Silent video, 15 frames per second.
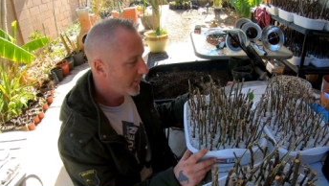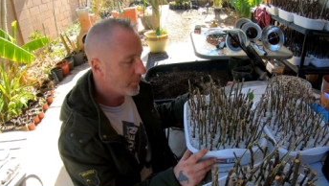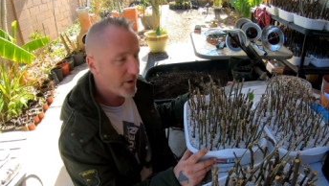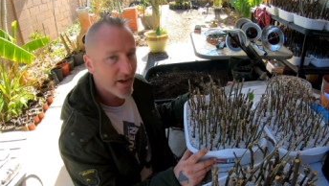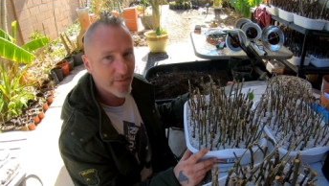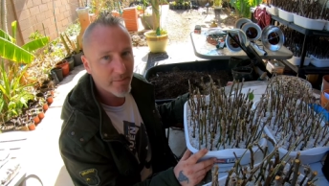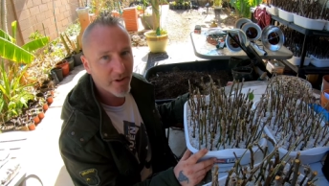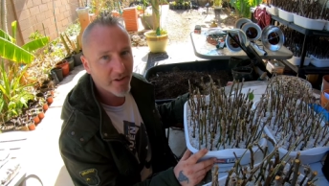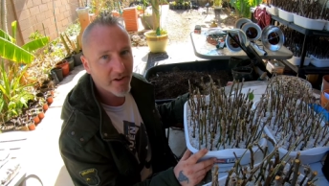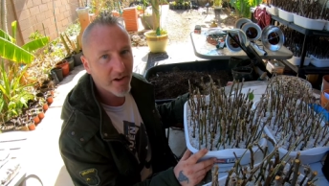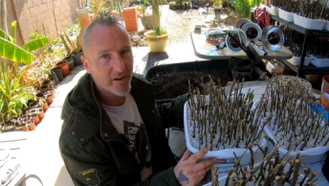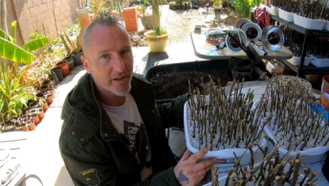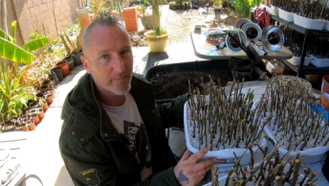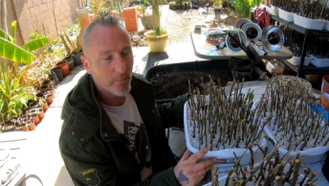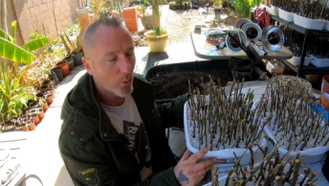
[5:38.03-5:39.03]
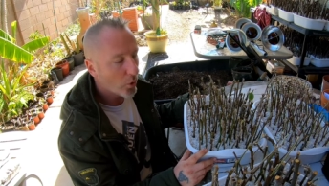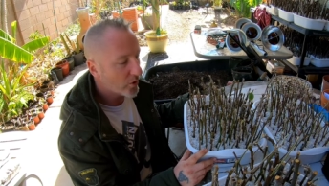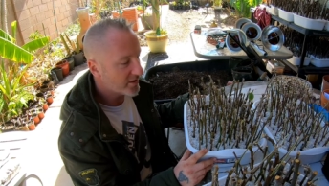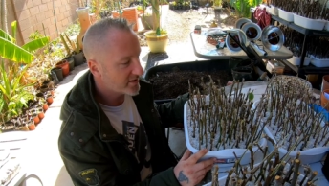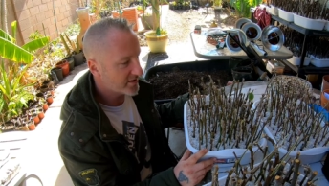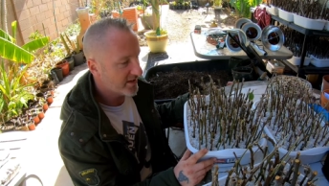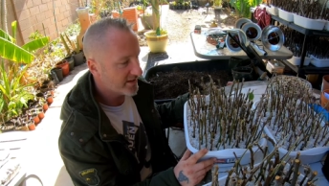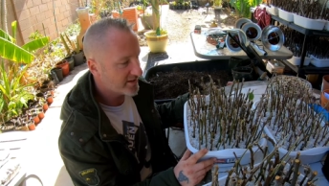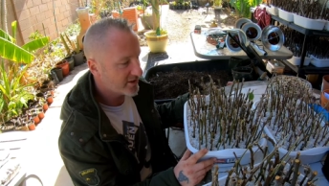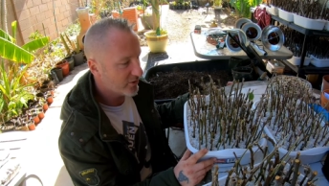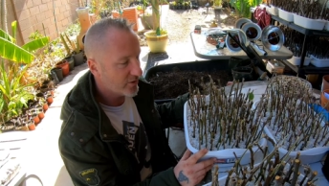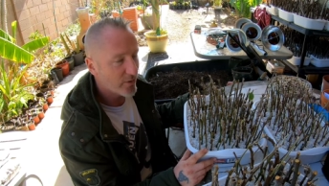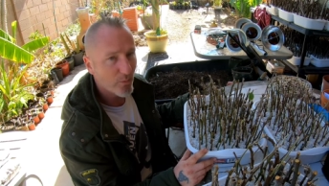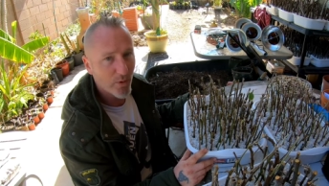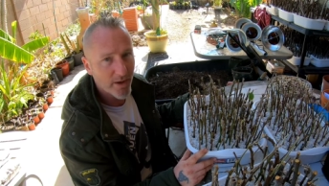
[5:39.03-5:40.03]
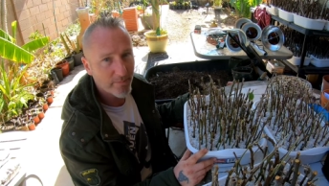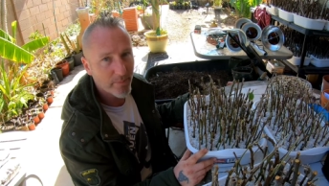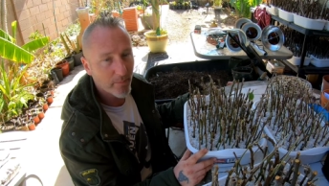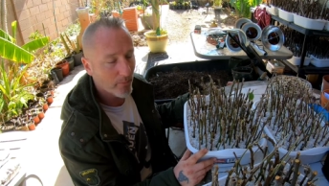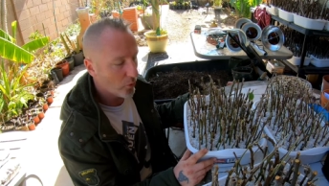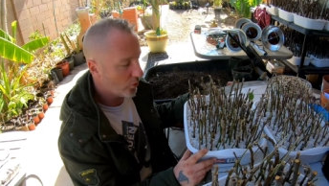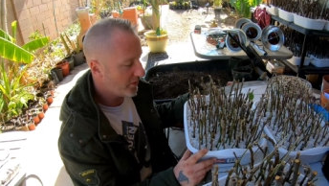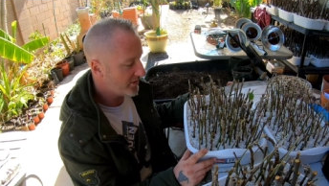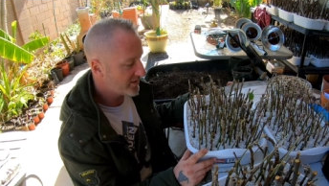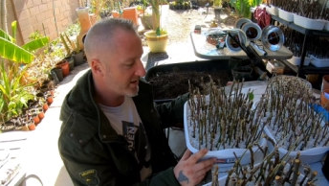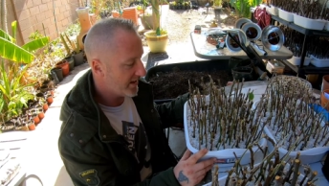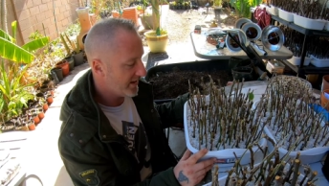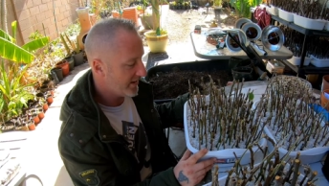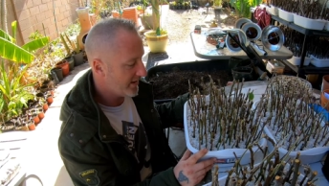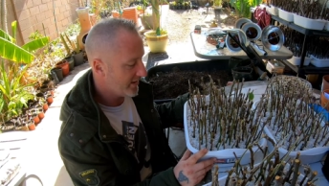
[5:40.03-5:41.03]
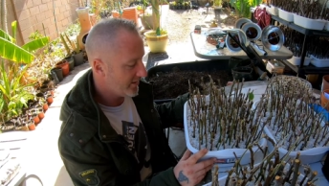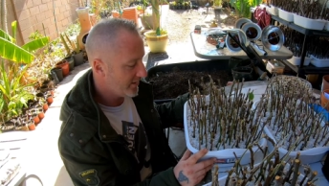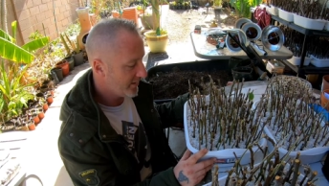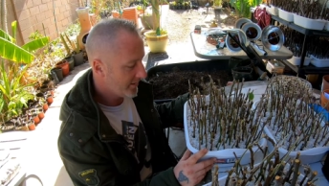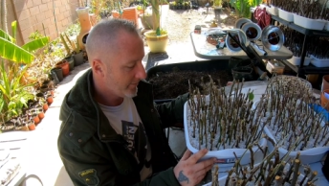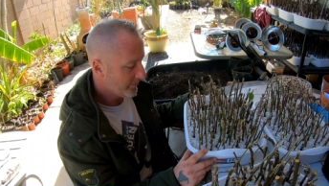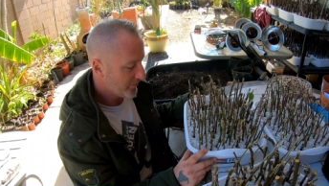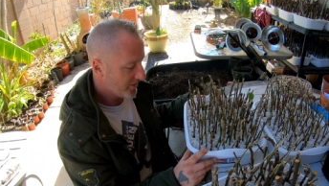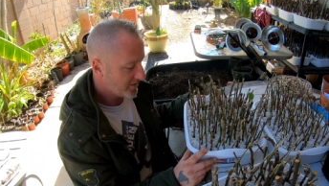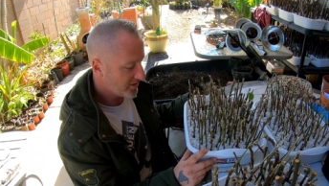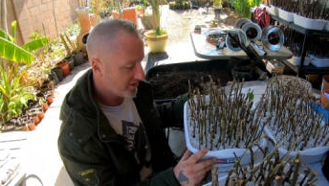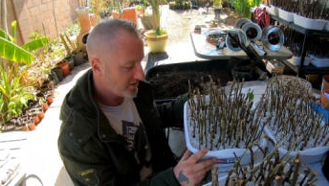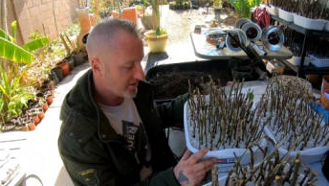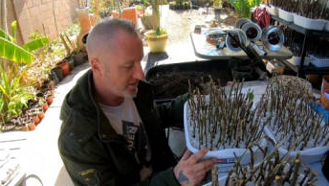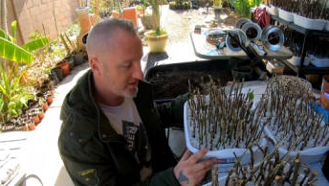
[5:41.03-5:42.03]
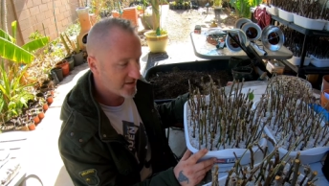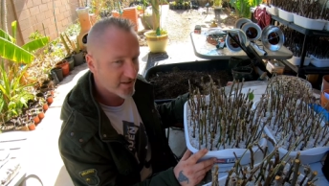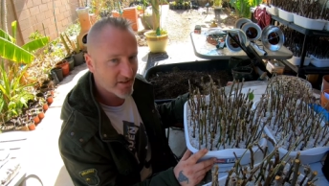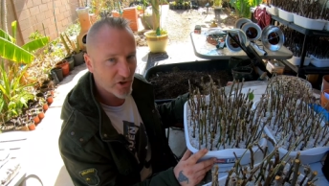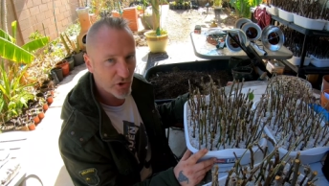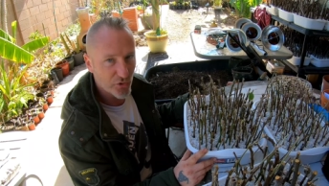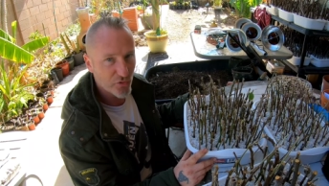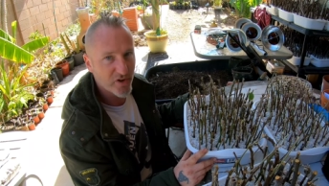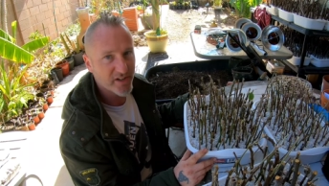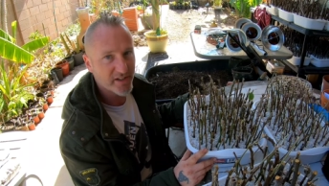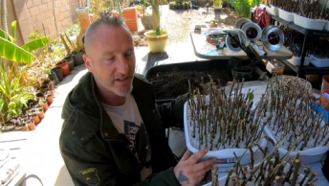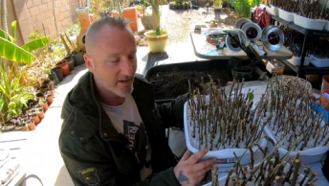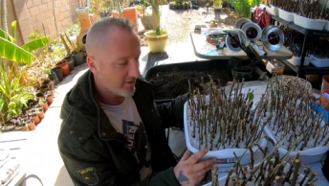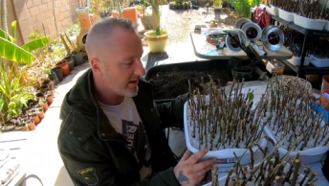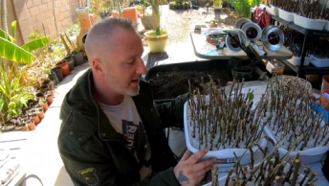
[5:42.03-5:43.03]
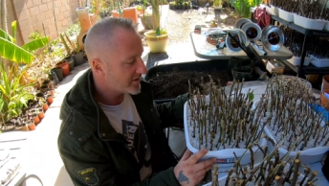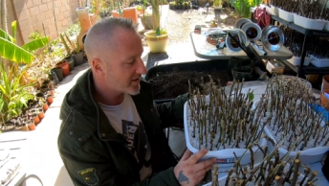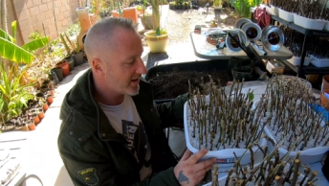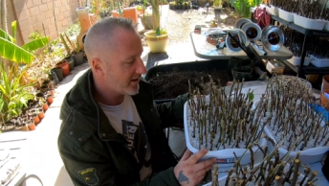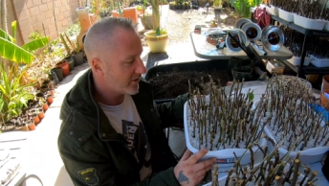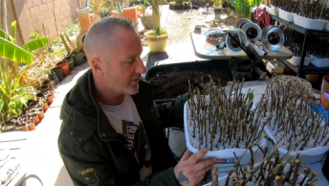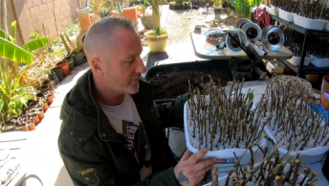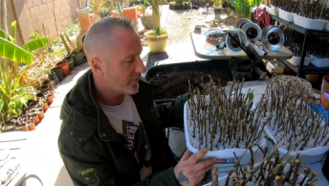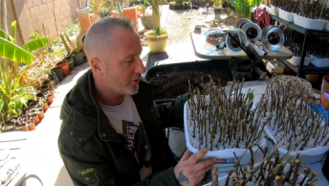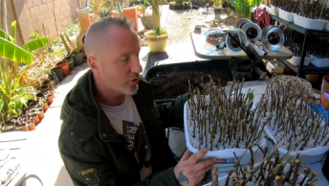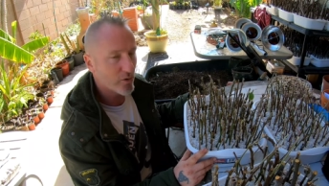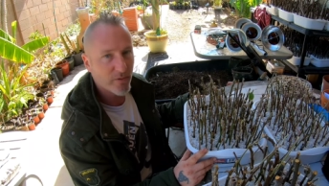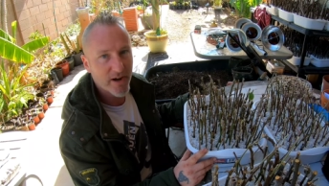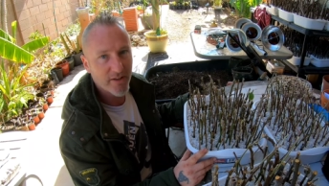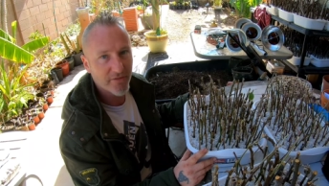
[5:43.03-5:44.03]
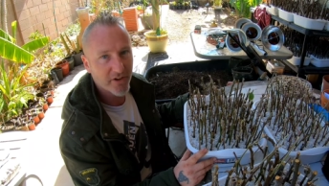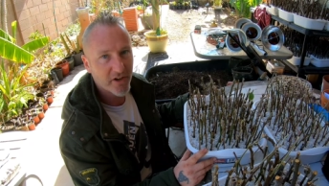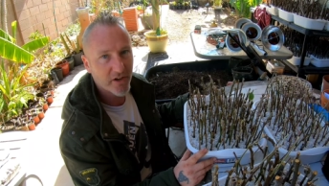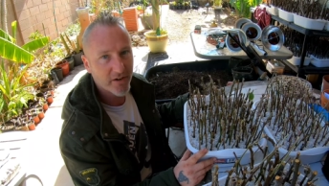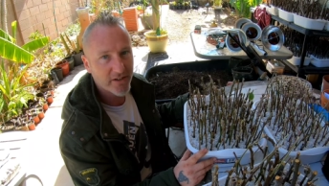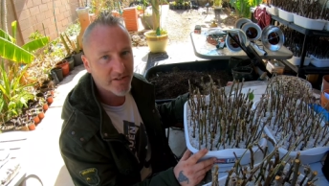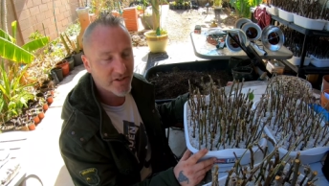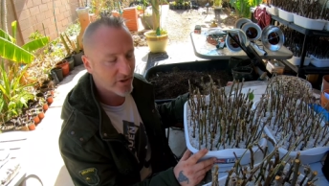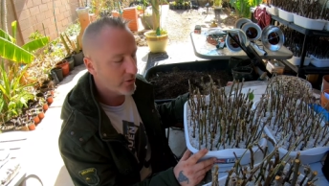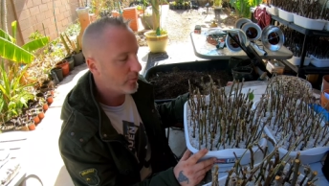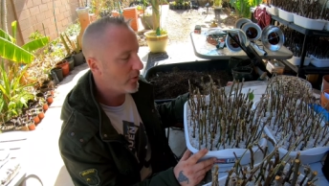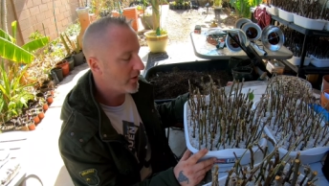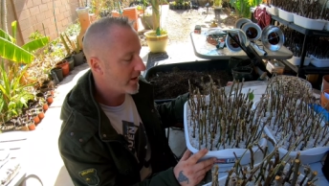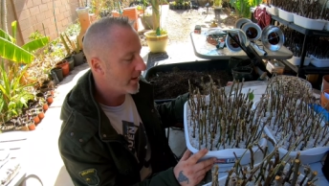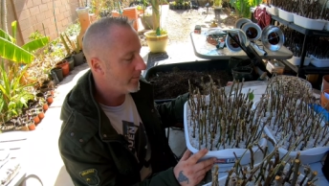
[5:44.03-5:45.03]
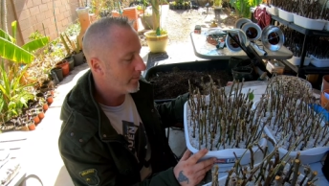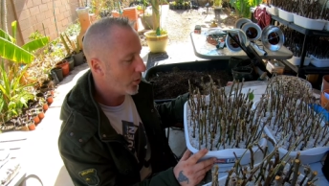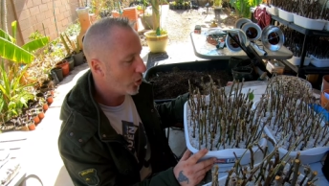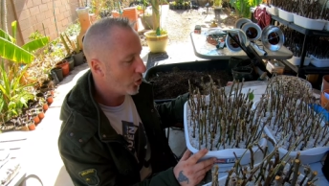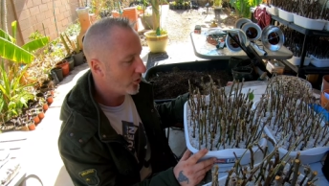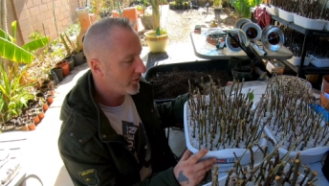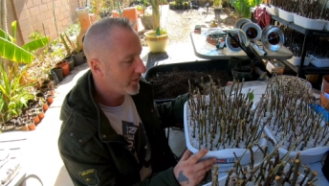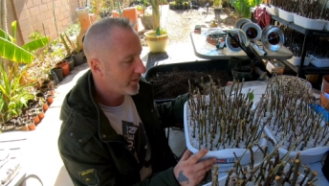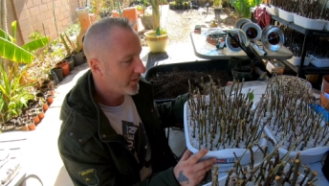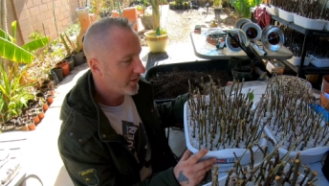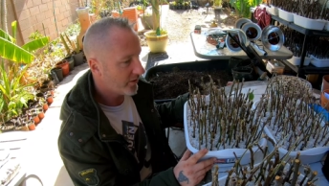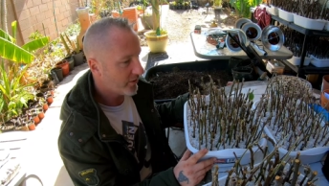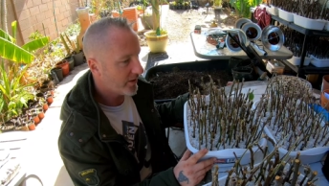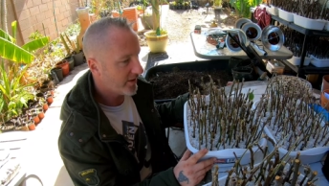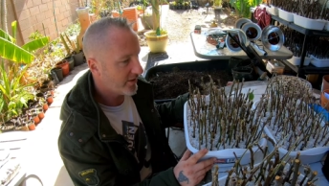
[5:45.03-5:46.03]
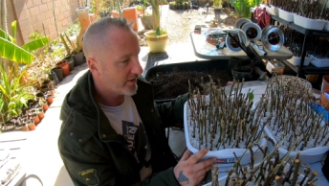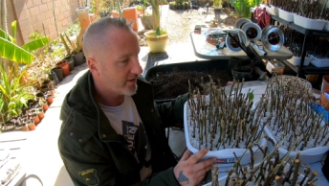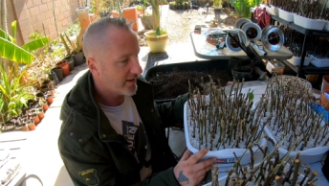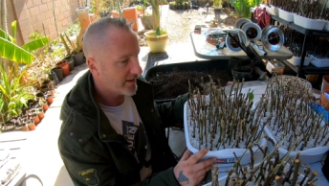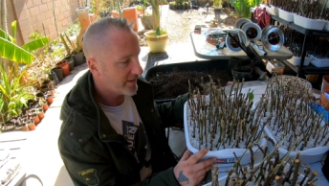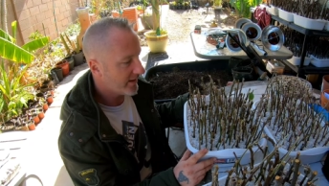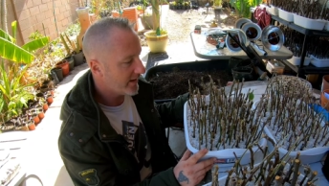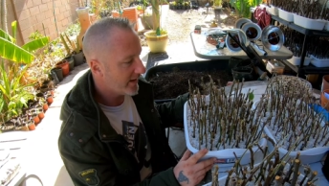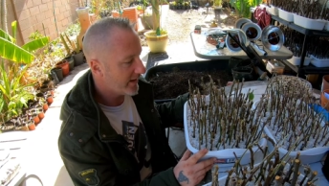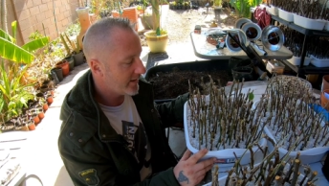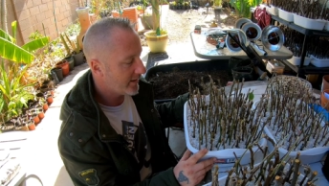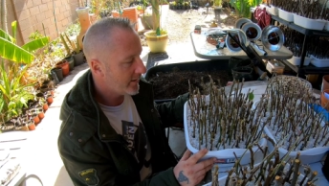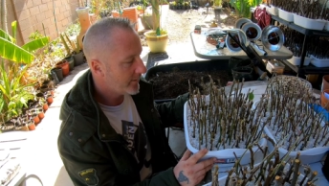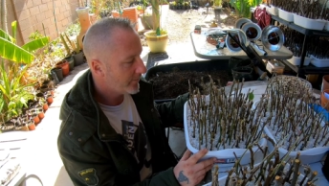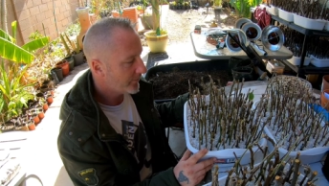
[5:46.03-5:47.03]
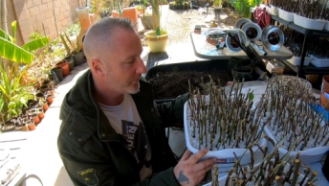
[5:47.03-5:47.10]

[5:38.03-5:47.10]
the bottom of the cutting moist, not soaking wet, but moist. And since it's gritty, it allows air to flow around the cutting so you won't get mold or anything like that.